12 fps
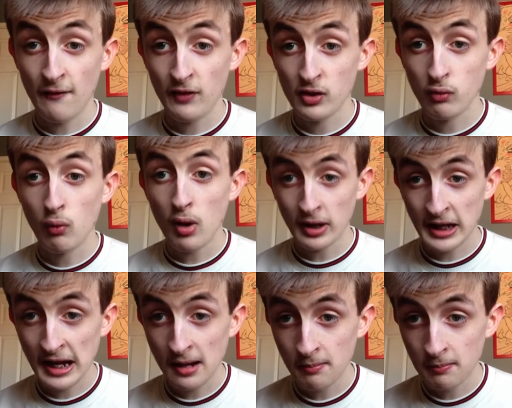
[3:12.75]
offers
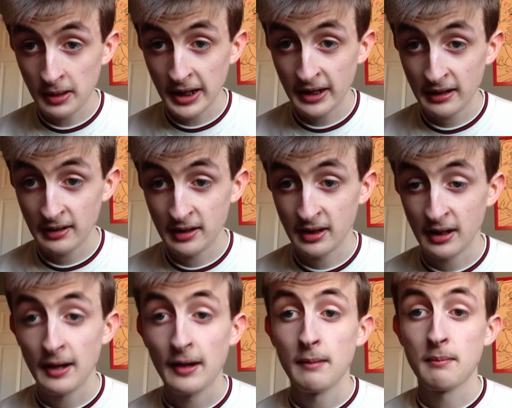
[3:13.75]
1 gigabit